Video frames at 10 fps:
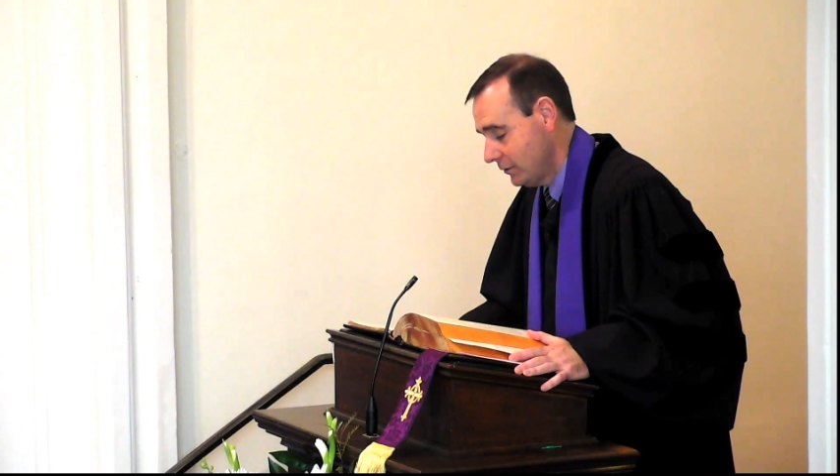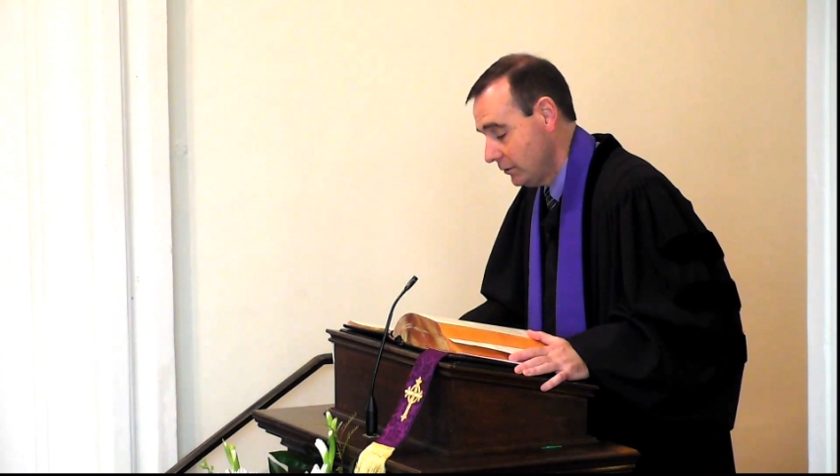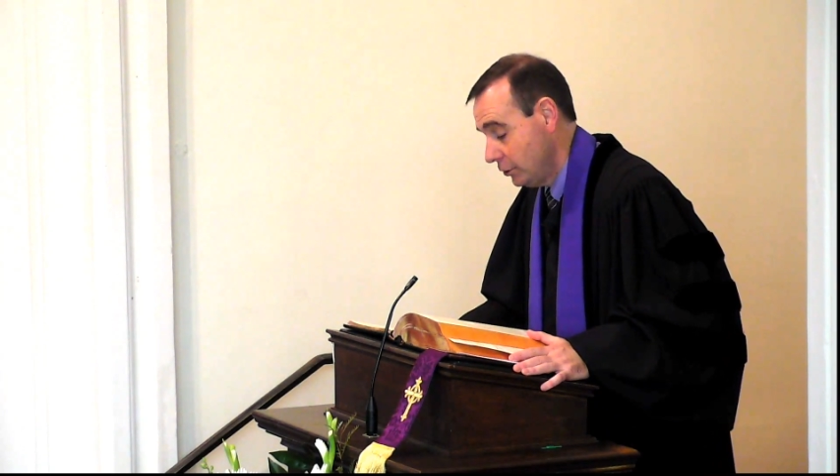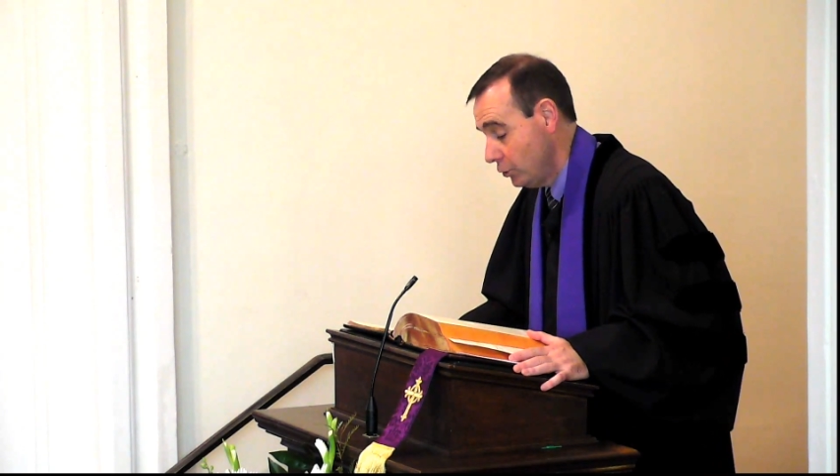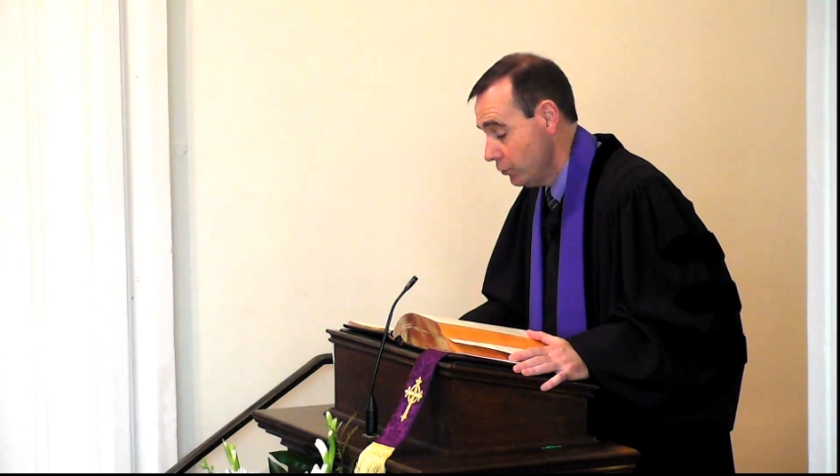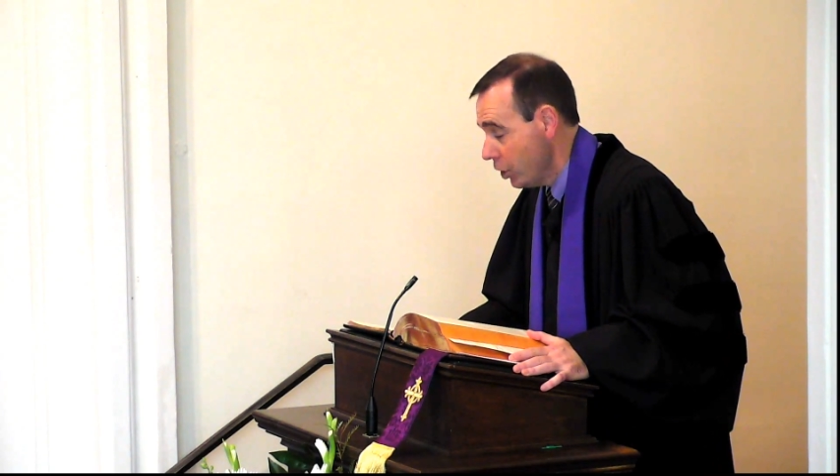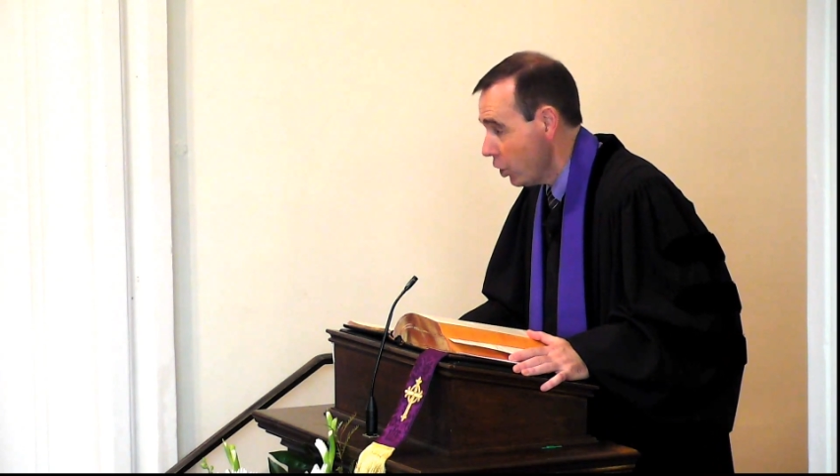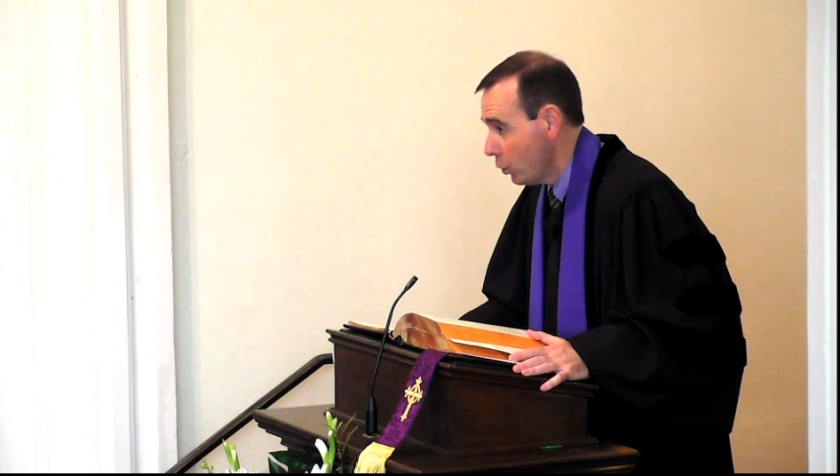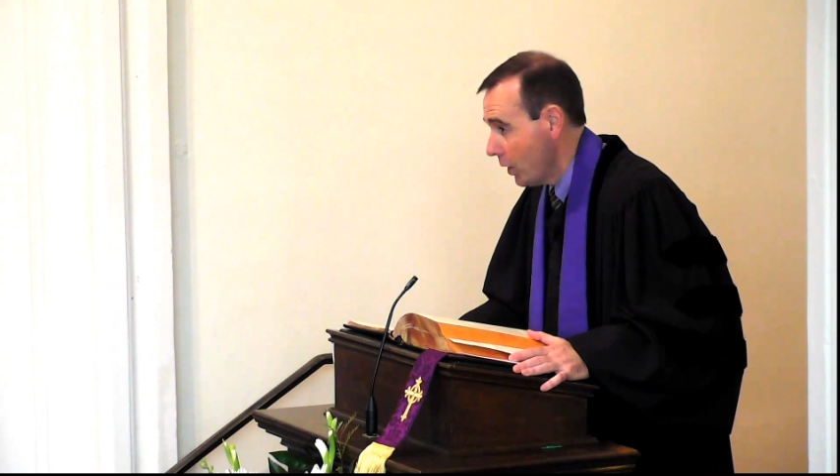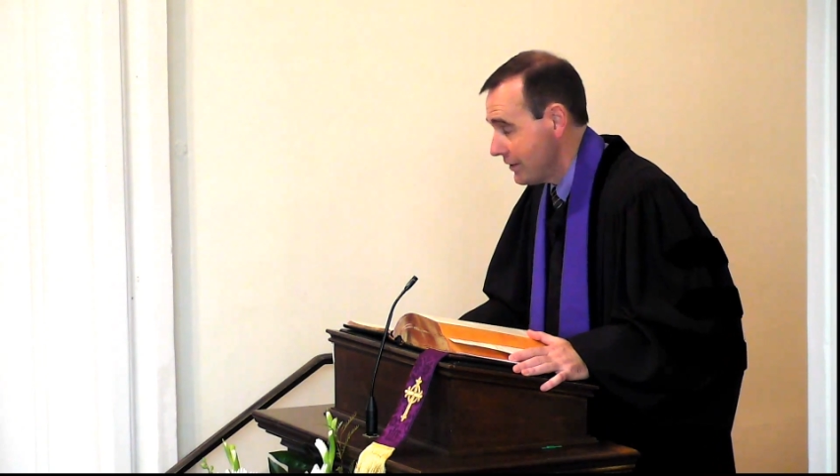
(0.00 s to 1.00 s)
you know
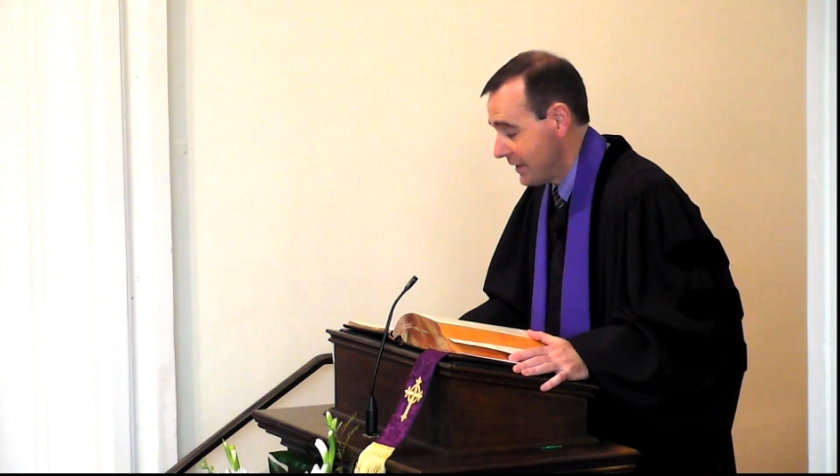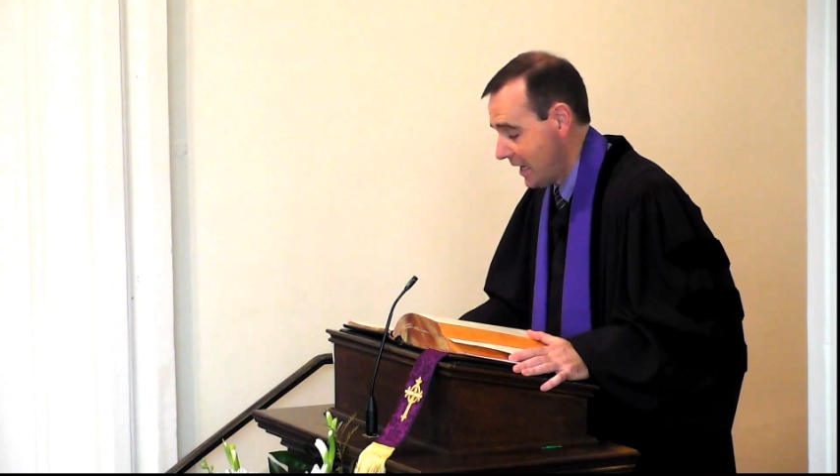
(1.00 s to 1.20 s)
what time